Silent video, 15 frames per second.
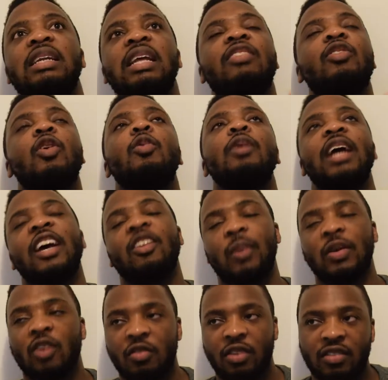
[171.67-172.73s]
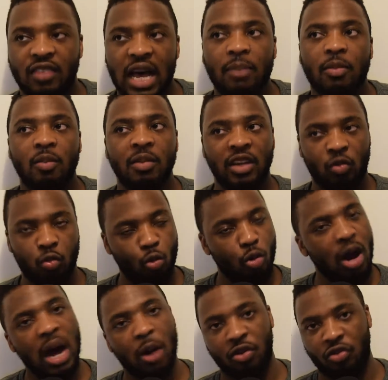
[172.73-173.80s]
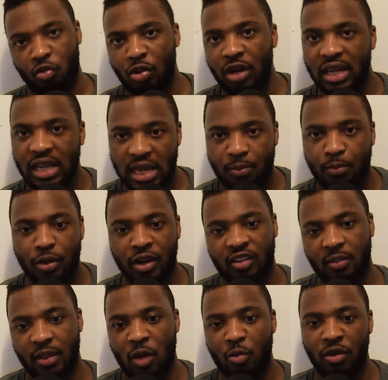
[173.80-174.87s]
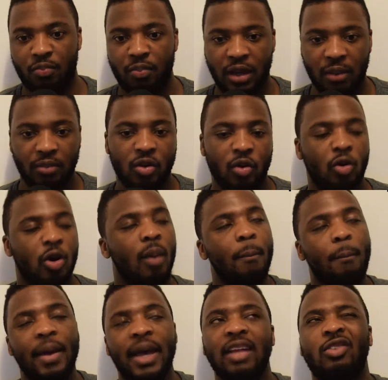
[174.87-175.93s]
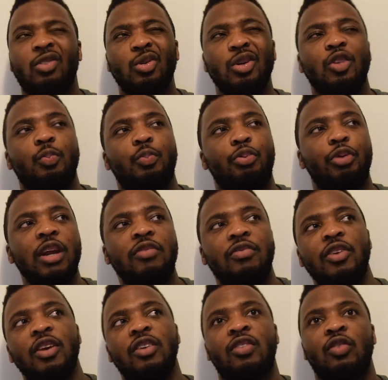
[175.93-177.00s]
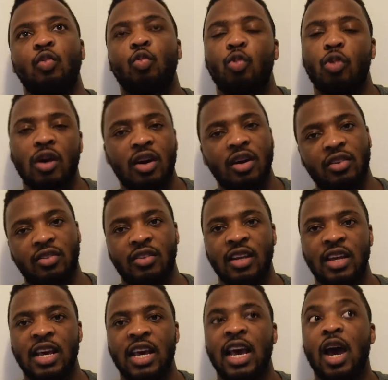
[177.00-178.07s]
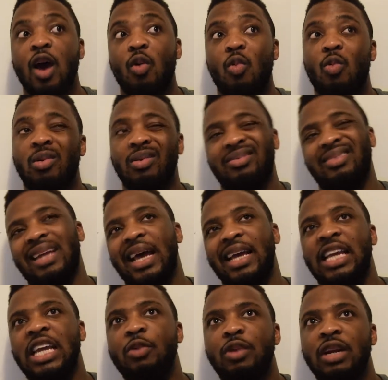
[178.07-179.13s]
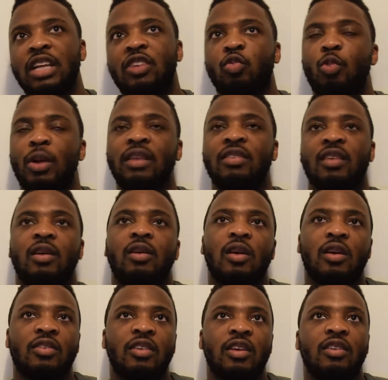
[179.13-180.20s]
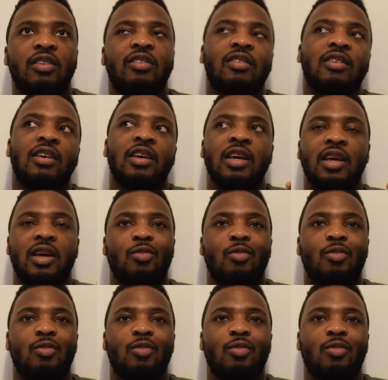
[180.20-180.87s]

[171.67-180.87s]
The story aspect of this album is what I was really impressed about with Meek Mill. Compared to his previous works, like he released Wins and Losses,